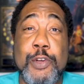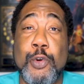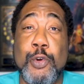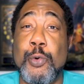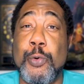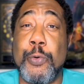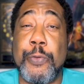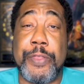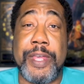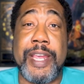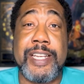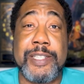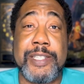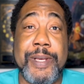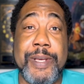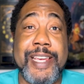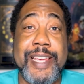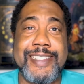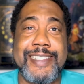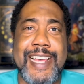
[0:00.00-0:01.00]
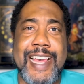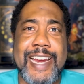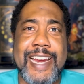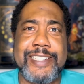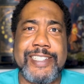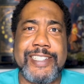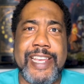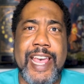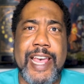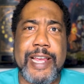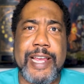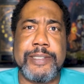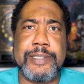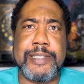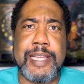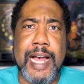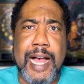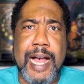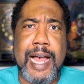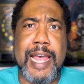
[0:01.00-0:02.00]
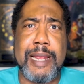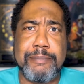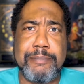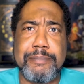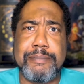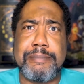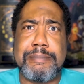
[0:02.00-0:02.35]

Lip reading: cool things because I actually had time